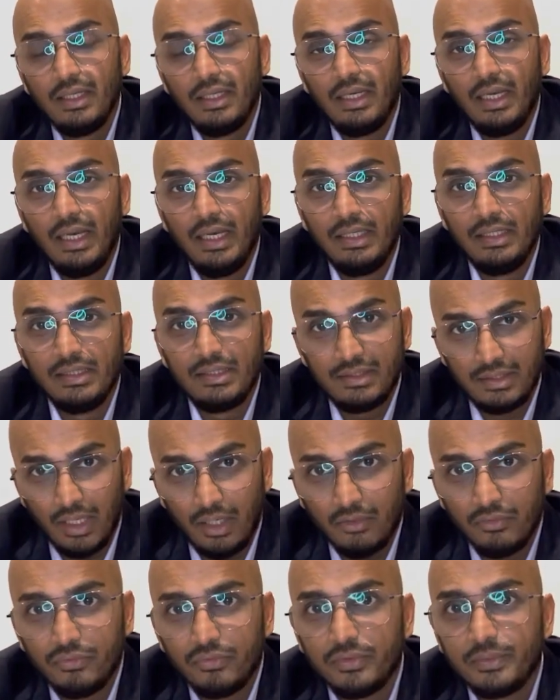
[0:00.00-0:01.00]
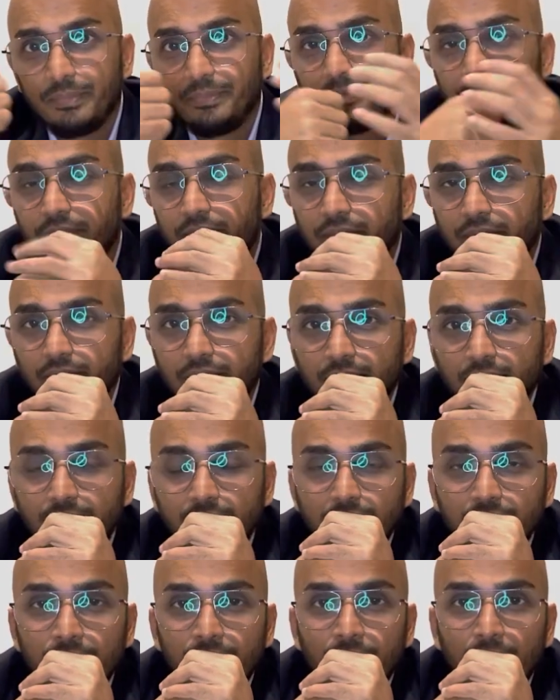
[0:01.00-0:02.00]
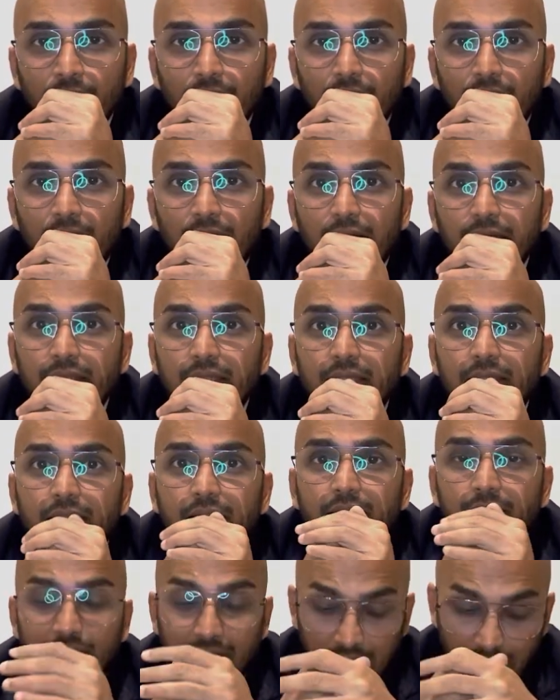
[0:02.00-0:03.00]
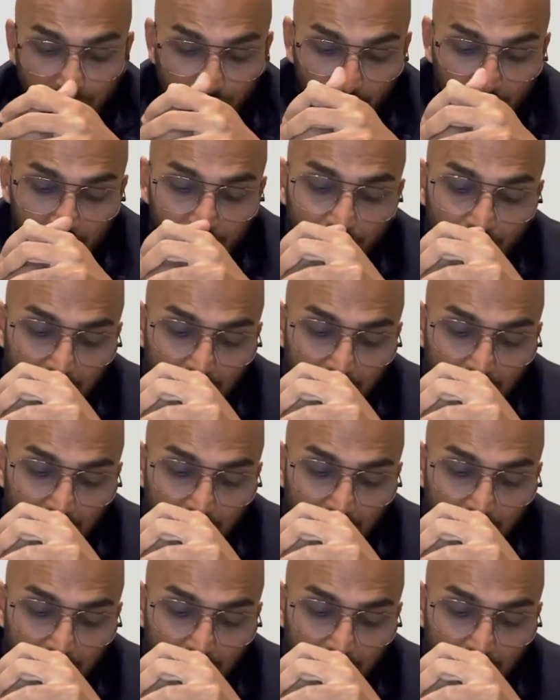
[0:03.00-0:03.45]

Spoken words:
and staff. I think that's all for